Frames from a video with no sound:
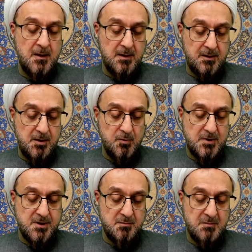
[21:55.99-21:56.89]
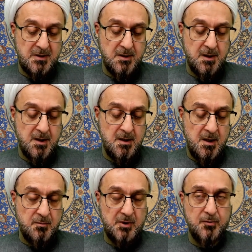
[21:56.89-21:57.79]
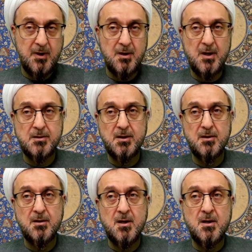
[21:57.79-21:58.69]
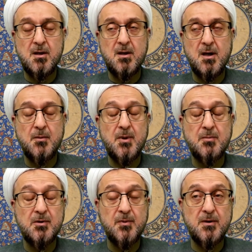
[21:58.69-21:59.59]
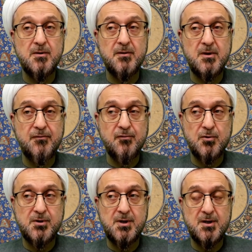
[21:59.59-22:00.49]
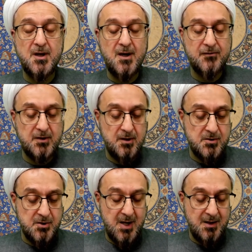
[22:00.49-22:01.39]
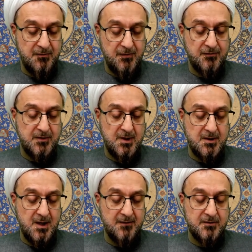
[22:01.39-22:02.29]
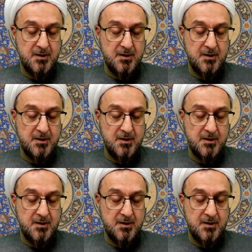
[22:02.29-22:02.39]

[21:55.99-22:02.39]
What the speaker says: that he was in Medina between the 40th after Hijrah and 50th after